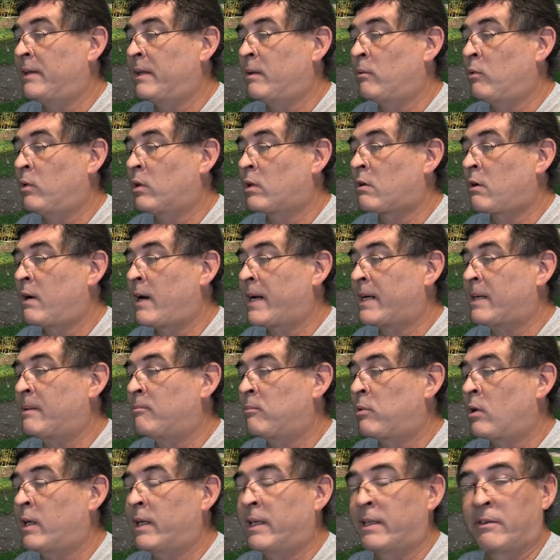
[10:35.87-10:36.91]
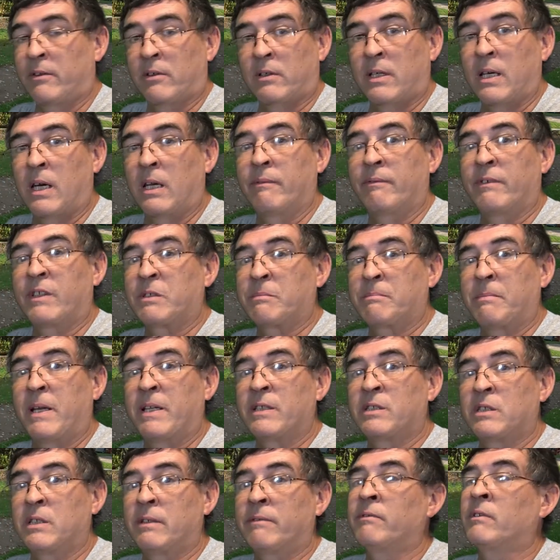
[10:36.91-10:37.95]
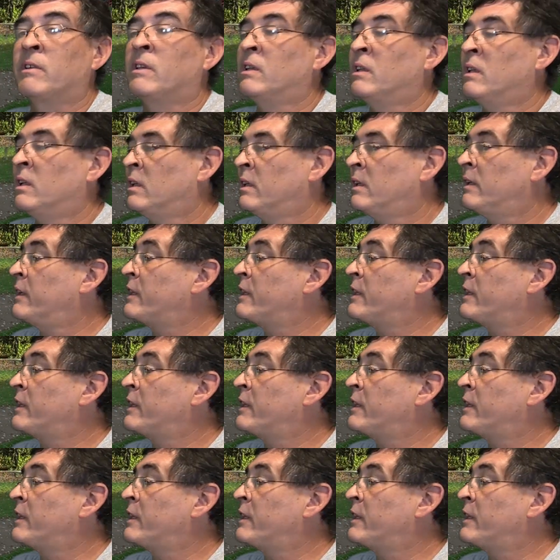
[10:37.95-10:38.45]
they will crack and break. They're kind of expensive.